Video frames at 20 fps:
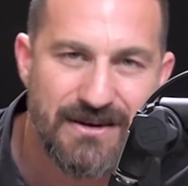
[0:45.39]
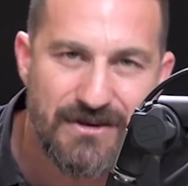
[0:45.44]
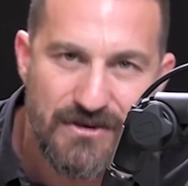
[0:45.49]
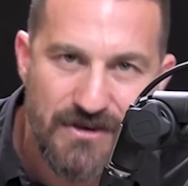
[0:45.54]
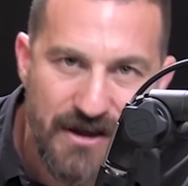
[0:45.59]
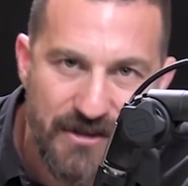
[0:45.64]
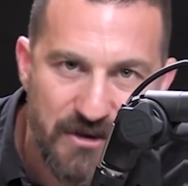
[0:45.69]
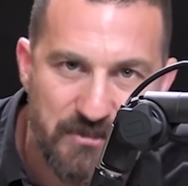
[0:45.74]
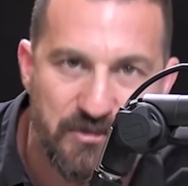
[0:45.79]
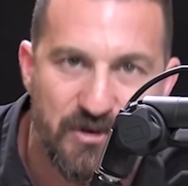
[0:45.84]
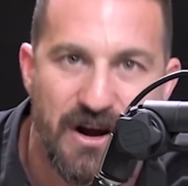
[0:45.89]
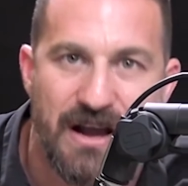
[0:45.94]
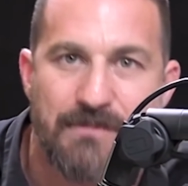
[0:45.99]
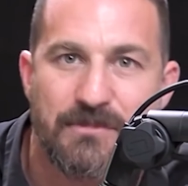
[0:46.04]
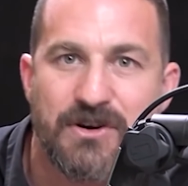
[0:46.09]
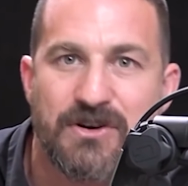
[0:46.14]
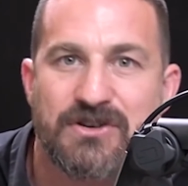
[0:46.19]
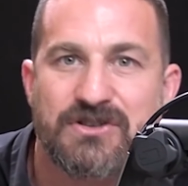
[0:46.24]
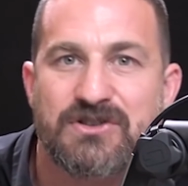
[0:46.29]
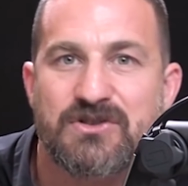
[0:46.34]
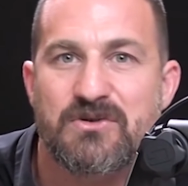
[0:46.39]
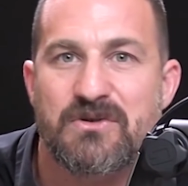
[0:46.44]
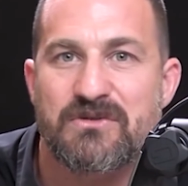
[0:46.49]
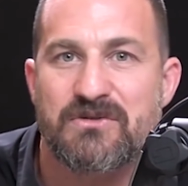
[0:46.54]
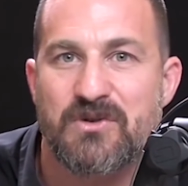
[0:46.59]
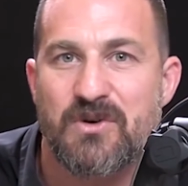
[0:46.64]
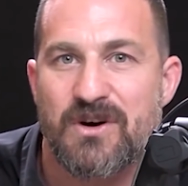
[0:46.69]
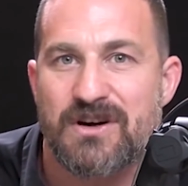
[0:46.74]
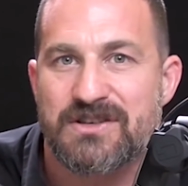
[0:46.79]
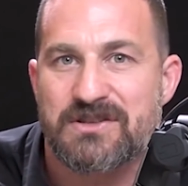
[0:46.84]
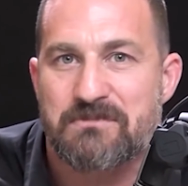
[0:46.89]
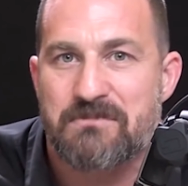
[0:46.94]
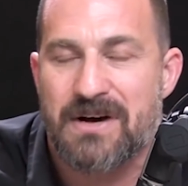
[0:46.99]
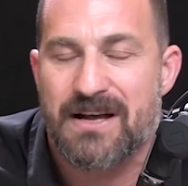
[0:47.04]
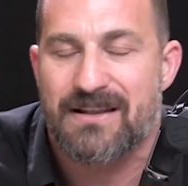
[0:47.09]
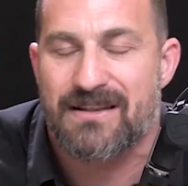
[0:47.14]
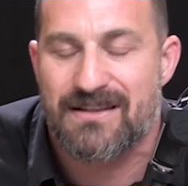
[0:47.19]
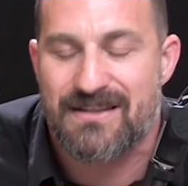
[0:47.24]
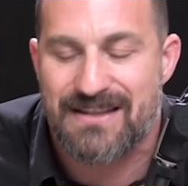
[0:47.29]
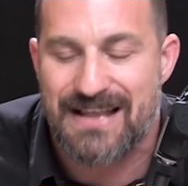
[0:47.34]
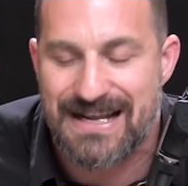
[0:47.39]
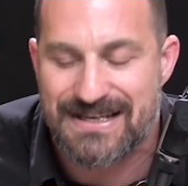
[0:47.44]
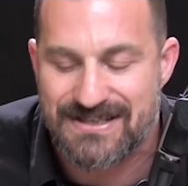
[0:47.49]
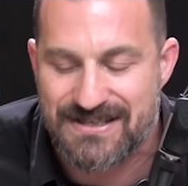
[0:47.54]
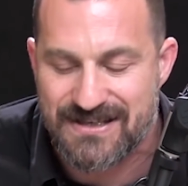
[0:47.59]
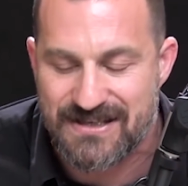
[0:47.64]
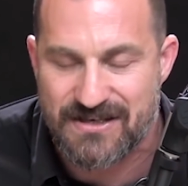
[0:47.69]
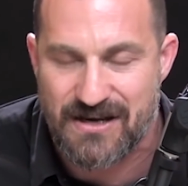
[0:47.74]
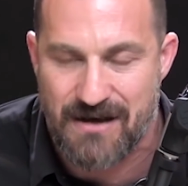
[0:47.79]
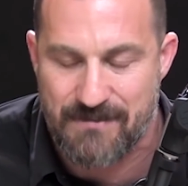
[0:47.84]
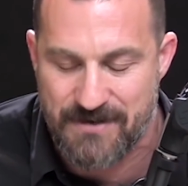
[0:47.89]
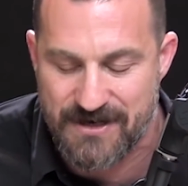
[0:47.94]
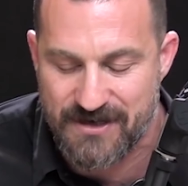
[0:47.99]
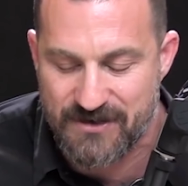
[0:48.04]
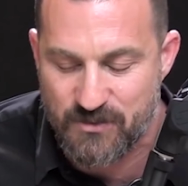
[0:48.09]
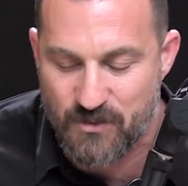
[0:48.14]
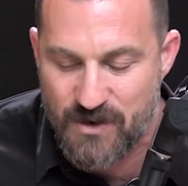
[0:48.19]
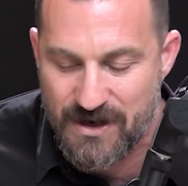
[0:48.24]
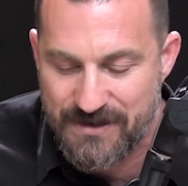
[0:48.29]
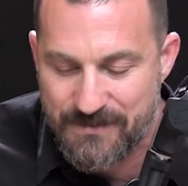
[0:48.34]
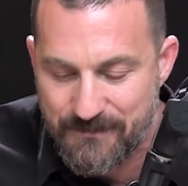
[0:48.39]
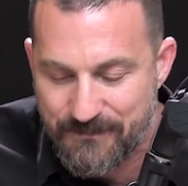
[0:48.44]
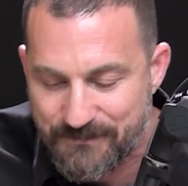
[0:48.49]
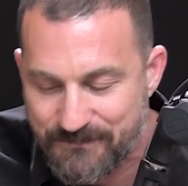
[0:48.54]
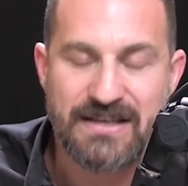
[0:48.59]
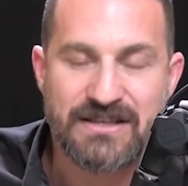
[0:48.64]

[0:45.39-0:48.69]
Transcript: There are other parameters too, of course, but that's the dominant one.